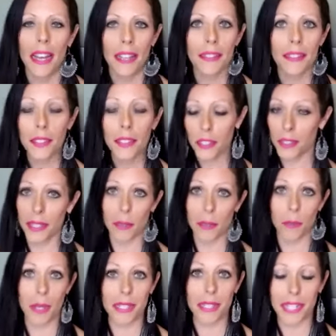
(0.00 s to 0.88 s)
And
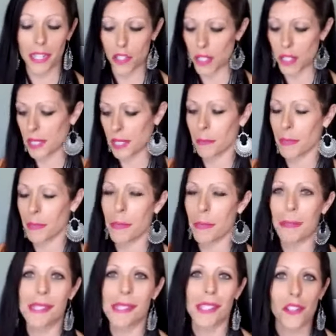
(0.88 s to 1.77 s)
literally one day she sent me
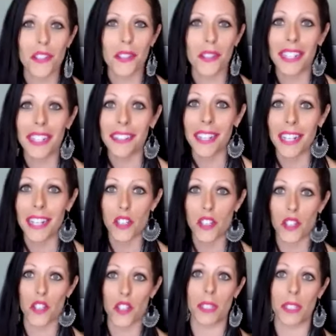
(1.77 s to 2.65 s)
a message late at night.
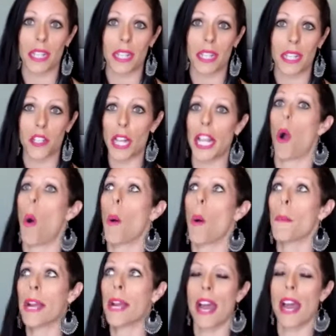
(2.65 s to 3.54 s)
She's just like, Shelly,
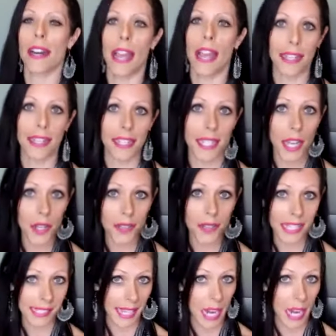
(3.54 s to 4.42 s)
oh my God, I got to tell
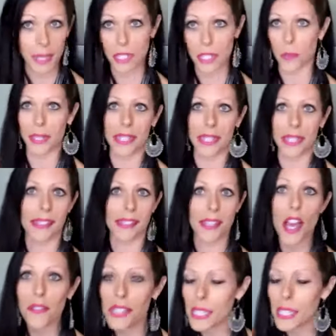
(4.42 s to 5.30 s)
you this. Can't wait till we get to
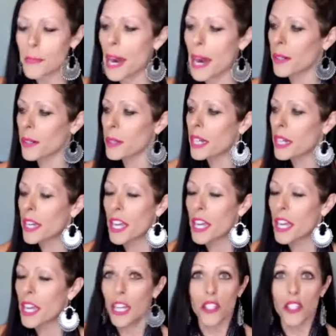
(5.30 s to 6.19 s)
the office tomorrow.
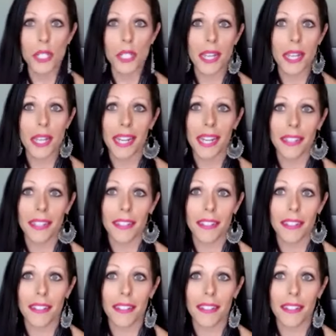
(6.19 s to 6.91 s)
She's like,